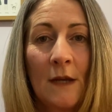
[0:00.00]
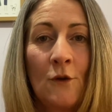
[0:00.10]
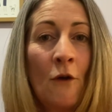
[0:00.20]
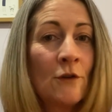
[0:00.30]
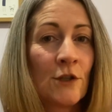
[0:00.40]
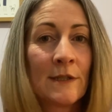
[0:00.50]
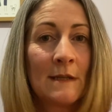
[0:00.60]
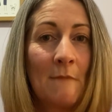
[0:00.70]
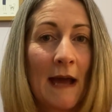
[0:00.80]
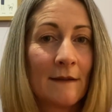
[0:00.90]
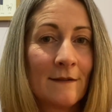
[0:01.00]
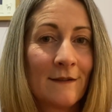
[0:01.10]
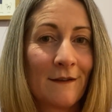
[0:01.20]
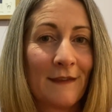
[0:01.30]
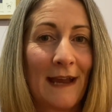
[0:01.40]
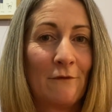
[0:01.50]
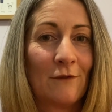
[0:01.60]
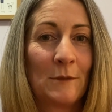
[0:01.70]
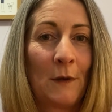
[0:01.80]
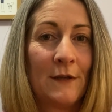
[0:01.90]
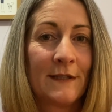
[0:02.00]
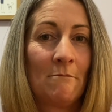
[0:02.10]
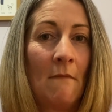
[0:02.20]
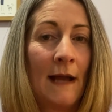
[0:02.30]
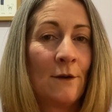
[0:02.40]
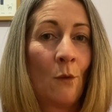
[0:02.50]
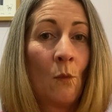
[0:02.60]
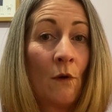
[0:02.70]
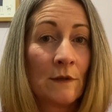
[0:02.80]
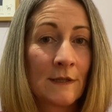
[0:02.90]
Not just demands that the average person might not want